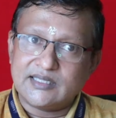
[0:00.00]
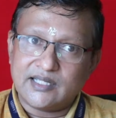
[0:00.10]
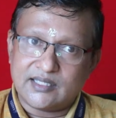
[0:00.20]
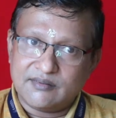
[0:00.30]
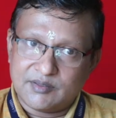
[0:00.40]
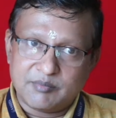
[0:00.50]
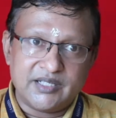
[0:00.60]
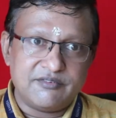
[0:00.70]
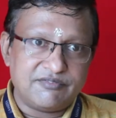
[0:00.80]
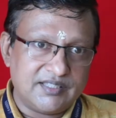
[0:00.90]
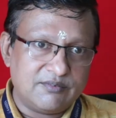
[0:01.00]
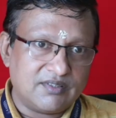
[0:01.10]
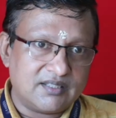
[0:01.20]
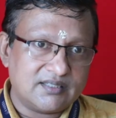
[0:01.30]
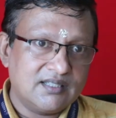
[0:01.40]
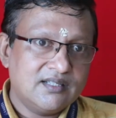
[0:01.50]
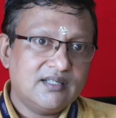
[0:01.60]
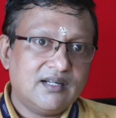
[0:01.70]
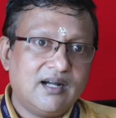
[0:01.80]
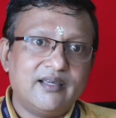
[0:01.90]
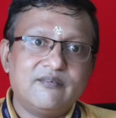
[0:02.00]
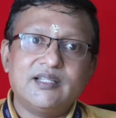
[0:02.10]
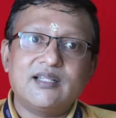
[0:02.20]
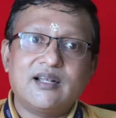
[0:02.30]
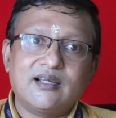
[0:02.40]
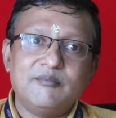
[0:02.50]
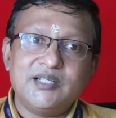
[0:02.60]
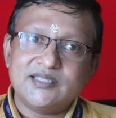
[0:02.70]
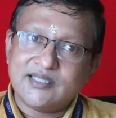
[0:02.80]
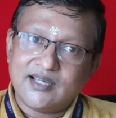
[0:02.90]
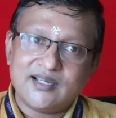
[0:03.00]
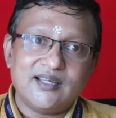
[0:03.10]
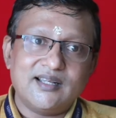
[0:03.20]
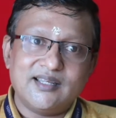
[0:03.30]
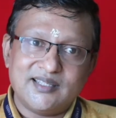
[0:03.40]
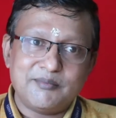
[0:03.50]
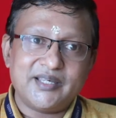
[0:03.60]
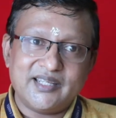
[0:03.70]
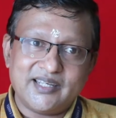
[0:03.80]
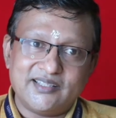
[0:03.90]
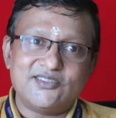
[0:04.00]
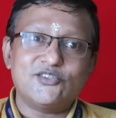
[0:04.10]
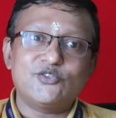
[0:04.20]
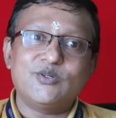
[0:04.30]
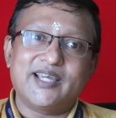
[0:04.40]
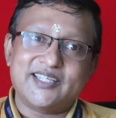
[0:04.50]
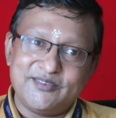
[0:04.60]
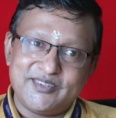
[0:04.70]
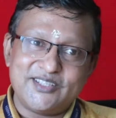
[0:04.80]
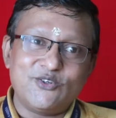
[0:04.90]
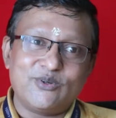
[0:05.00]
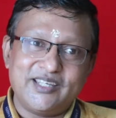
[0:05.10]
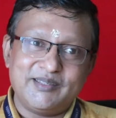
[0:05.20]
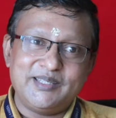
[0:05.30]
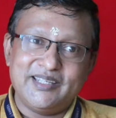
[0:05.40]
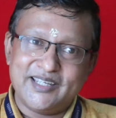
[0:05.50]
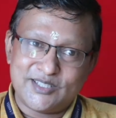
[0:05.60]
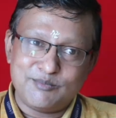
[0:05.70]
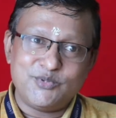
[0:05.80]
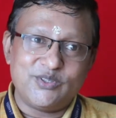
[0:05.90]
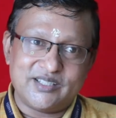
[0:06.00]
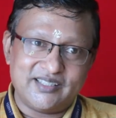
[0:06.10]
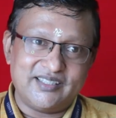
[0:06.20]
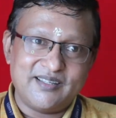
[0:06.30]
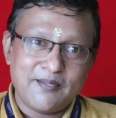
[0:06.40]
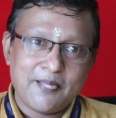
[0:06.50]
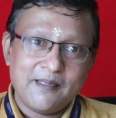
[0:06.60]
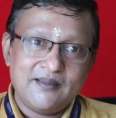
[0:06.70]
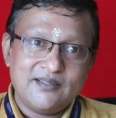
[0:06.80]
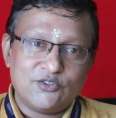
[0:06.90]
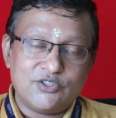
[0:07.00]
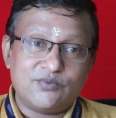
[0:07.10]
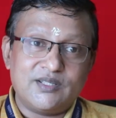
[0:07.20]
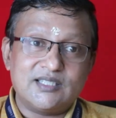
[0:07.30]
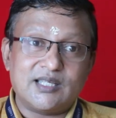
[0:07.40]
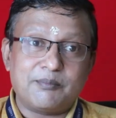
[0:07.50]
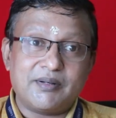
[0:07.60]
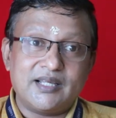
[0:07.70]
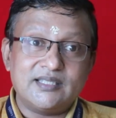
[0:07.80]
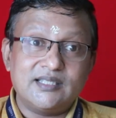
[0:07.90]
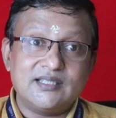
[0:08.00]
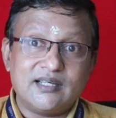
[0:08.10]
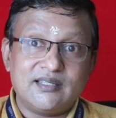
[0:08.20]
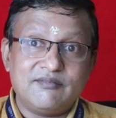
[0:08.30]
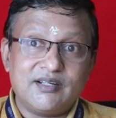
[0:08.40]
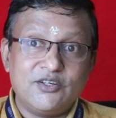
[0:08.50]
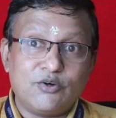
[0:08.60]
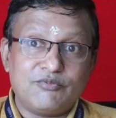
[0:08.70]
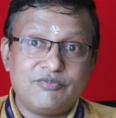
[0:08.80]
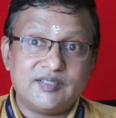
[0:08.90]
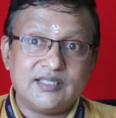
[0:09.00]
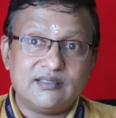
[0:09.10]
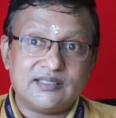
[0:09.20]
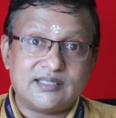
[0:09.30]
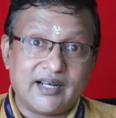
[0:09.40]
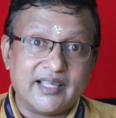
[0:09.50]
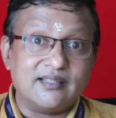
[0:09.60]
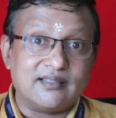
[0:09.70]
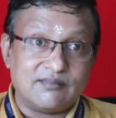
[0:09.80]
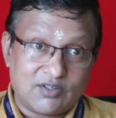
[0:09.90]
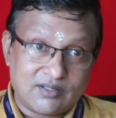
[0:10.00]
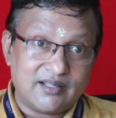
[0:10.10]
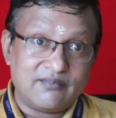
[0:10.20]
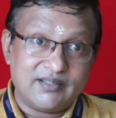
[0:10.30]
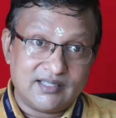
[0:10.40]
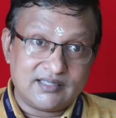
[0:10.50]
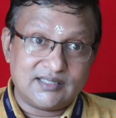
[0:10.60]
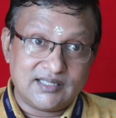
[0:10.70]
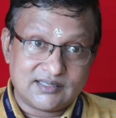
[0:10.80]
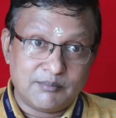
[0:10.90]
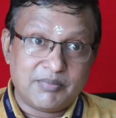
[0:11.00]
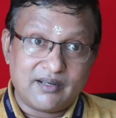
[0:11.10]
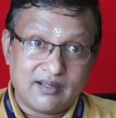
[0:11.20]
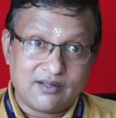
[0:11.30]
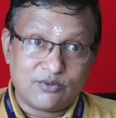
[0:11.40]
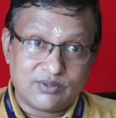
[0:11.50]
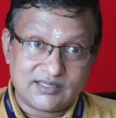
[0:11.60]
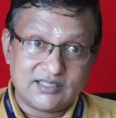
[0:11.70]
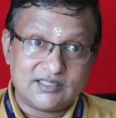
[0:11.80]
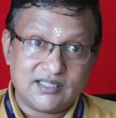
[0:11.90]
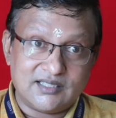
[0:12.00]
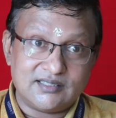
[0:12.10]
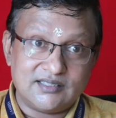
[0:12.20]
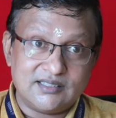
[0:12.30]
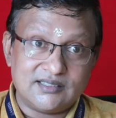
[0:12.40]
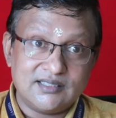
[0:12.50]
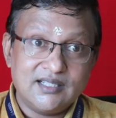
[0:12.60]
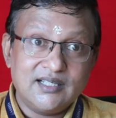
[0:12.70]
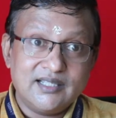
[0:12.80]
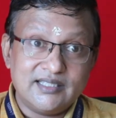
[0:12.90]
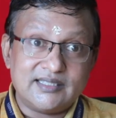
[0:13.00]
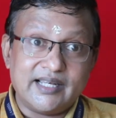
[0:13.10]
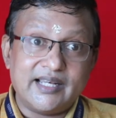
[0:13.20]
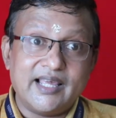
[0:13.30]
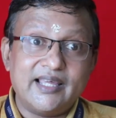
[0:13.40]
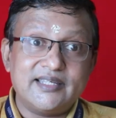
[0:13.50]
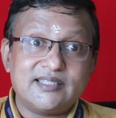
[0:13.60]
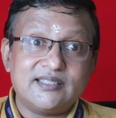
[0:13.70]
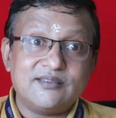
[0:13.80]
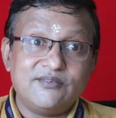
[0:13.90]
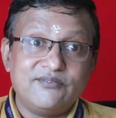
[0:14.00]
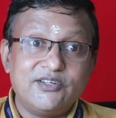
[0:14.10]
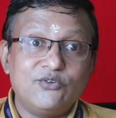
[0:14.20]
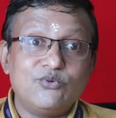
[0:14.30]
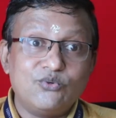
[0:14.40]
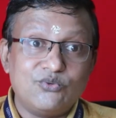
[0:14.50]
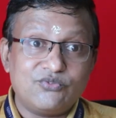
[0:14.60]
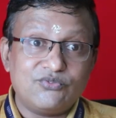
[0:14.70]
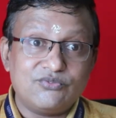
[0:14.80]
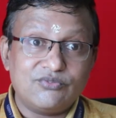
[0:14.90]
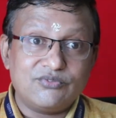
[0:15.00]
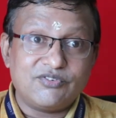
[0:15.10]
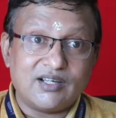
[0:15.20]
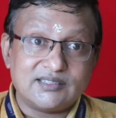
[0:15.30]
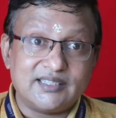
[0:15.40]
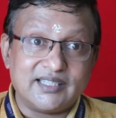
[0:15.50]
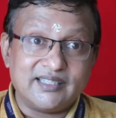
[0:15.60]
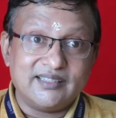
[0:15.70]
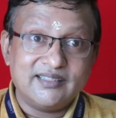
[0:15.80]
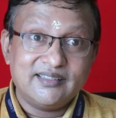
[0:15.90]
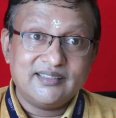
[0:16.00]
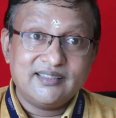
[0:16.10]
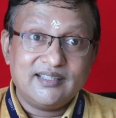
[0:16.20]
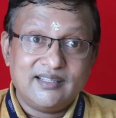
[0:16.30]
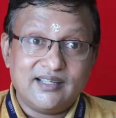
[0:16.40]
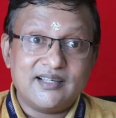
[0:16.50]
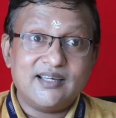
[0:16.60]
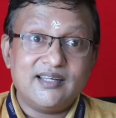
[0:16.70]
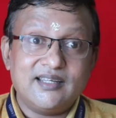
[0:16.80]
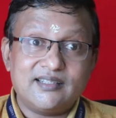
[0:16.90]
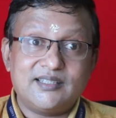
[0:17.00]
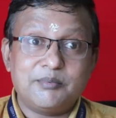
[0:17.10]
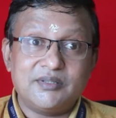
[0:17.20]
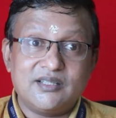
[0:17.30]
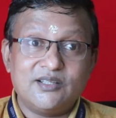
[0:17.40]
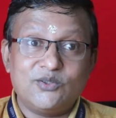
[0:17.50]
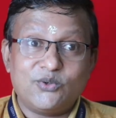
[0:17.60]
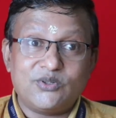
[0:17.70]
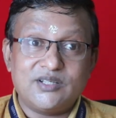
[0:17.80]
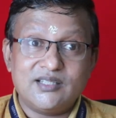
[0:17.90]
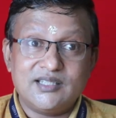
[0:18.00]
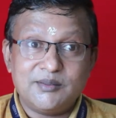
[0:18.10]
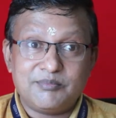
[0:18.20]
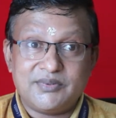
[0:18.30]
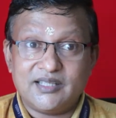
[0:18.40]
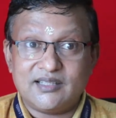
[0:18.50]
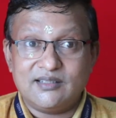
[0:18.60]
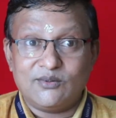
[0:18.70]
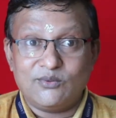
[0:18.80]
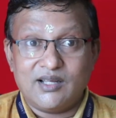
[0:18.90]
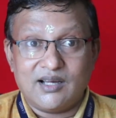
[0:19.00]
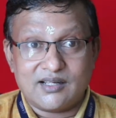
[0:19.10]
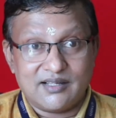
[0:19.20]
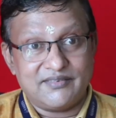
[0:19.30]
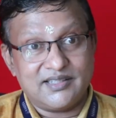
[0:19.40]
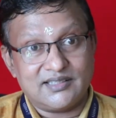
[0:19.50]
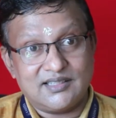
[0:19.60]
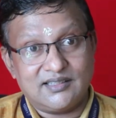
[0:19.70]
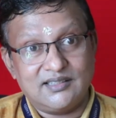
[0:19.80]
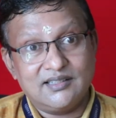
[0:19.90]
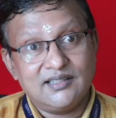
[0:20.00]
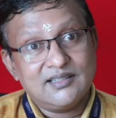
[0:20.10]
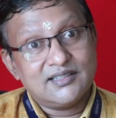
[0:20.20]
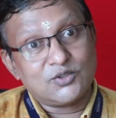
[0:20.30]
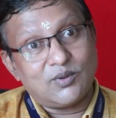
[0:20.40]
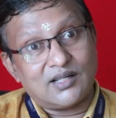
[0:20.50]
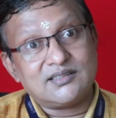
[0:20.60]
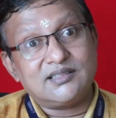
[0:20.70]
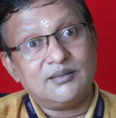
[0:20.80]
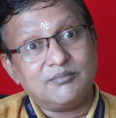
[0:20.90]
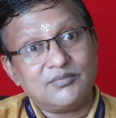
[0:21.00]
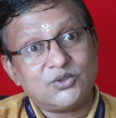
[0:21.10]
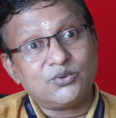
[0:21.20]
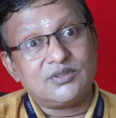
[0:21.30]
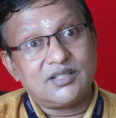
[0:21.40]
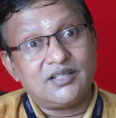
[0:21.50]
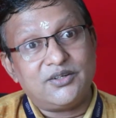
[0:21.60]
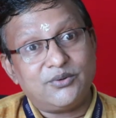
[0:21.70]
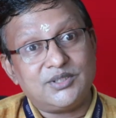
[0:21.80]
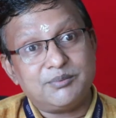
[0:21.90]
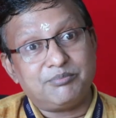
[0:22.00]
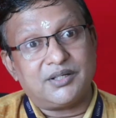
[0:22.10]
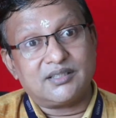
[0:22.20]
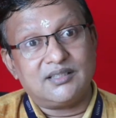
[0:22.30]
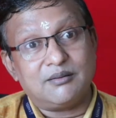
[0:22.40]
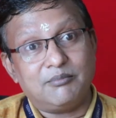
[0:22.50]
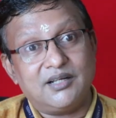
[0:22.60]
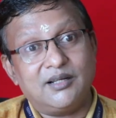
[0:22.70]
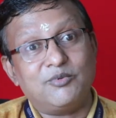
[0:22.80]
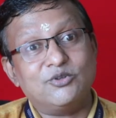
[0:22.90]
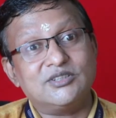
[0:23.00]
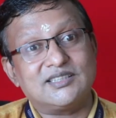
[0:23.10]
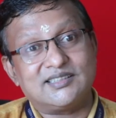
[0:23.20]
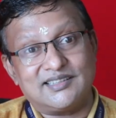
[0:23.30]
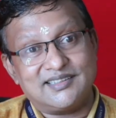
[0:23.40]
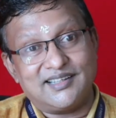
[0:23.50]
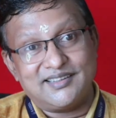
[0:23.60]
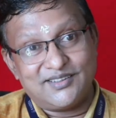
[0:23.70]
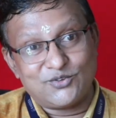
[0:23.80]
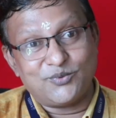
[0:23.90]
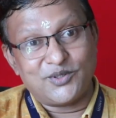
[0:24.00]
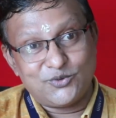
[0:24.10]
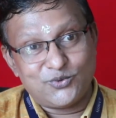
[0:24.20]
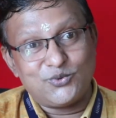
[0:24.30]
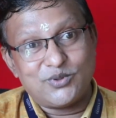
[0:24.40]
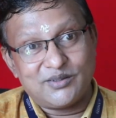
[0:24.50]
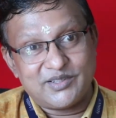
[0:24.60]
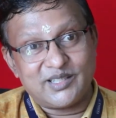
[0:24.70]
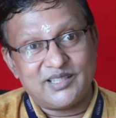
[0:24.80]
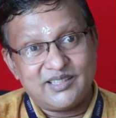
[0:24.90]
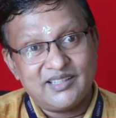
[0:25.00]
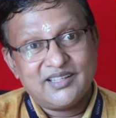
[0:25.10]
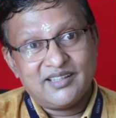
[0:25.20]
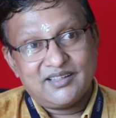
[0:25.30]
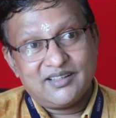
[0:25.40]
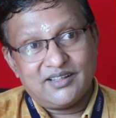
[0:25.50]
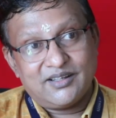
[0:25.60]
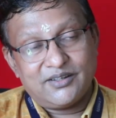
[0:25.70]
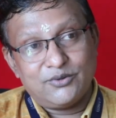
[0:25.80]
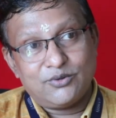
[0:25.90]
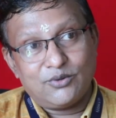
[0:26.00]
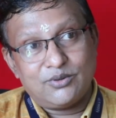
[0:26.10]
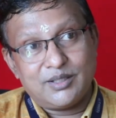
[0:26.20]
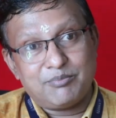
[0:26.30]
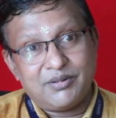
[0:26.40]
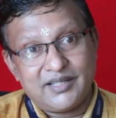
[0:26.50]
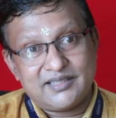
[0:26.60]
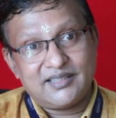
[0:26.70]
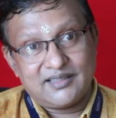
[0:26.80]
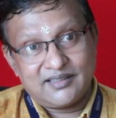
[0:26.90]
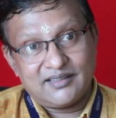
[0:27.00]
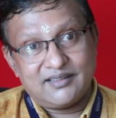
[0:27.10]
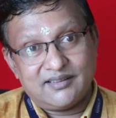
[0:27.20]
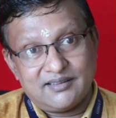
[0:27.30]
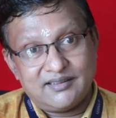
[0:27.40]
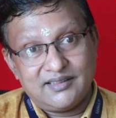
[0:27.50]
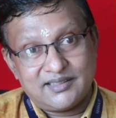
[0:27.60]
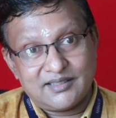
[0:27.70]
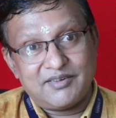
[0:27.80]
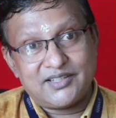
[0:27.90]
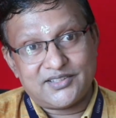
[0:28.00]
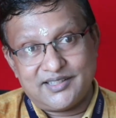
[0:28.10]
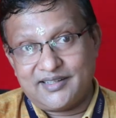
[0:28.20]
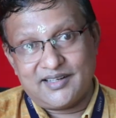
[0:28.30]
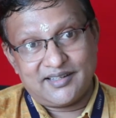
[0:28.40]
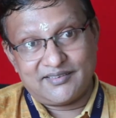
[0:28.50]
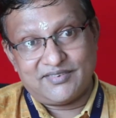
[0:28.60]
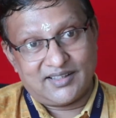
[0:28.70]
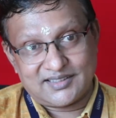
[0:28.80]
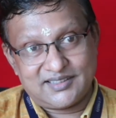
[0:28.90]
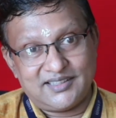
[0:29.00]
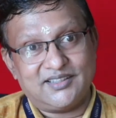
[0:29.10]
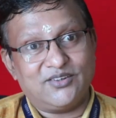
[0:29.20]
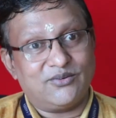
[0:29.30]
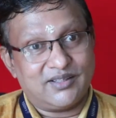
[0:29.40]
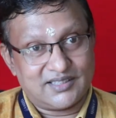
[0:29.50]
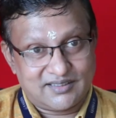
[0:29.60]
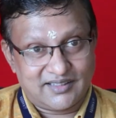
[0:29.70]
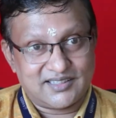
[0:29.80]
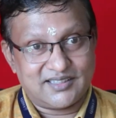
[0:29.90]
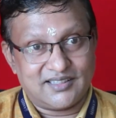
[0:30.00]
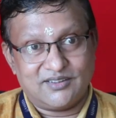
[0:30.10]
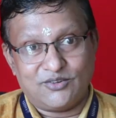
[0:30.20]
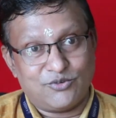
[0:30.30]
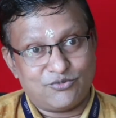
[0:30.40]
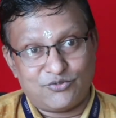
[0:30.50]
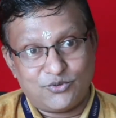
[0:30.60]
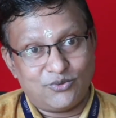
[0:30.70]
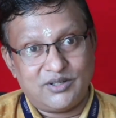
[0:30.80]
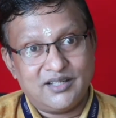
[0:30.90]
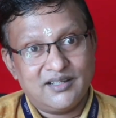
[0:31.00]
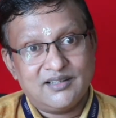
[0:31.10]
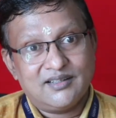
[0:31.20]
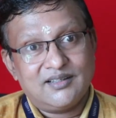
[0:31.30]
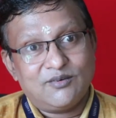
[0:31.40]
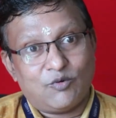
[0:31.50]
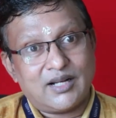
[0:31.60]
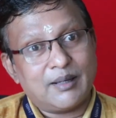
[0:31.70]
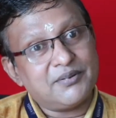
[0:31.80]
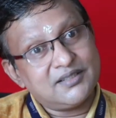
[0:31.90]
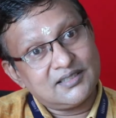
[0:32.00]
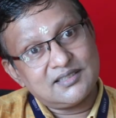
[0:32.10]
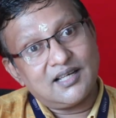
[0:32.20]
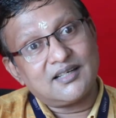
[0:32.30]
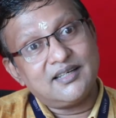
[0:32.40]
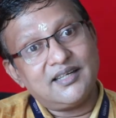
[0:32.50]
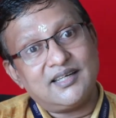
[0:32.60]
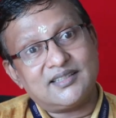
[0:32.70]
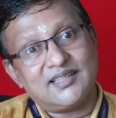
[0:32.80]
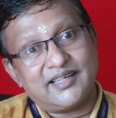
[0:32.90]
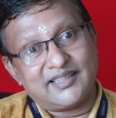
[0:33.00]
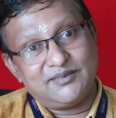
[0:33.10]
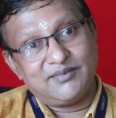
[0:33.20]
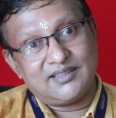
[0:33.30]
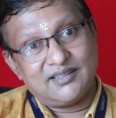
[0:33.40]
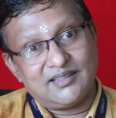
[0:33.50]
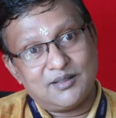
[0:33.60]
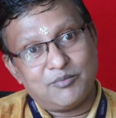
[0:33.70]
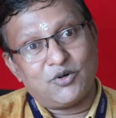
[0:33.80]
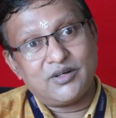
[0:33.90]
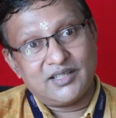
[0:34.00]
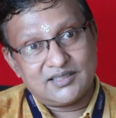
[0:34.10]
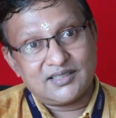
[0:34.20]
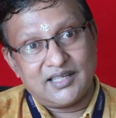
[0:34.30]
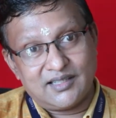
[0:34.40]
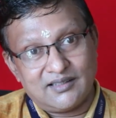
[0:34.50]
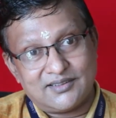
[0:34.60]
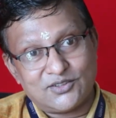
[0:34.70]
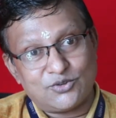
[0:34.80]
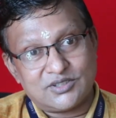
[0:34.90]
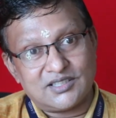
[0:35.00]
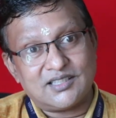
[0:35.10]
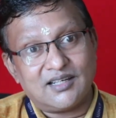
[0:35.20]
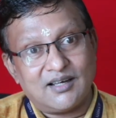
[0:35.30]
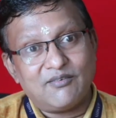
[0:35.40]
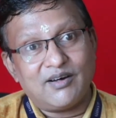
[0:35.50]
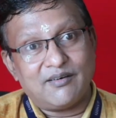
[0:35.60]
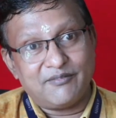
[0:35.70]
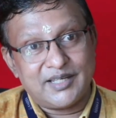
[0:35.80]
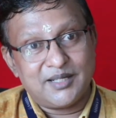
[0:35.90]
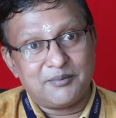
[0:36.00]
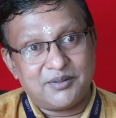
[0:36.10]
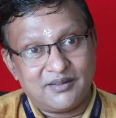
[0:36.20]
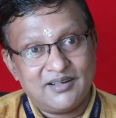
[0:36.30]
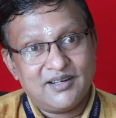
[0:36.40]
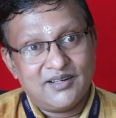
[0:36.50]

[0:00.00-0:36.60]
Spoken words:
like even many fevers, Ayurveda recommends Lankhana in the beginning. This is to activate your innate immunity. So it's very surprising that even your strength, what Ayurveda says, the bala to resist a disease, is enhanced when you do fasting. Lankhane chabide doshe deepte ignav lakhave sadi swasthyam kshutra druji pakti balam ojascha jayenge. So when you do a very depleting intervention like fasting or restriction of food, what happens is the Agni gets activated and the body is and the resources are now available